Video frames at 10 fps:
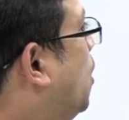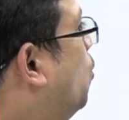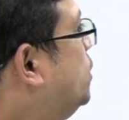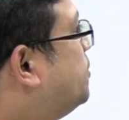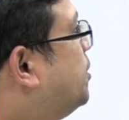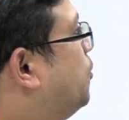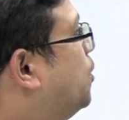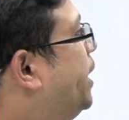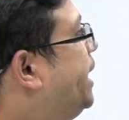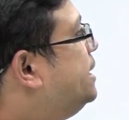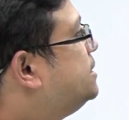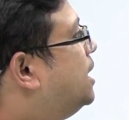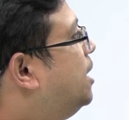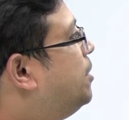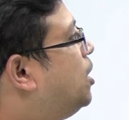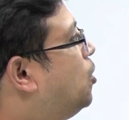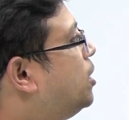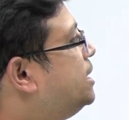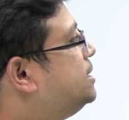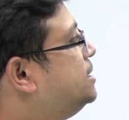Which of the following enzymes are
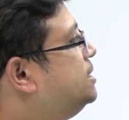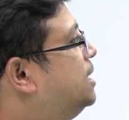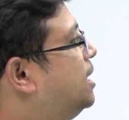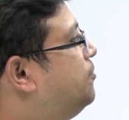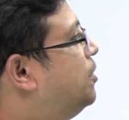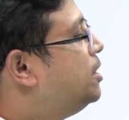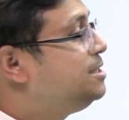not essential for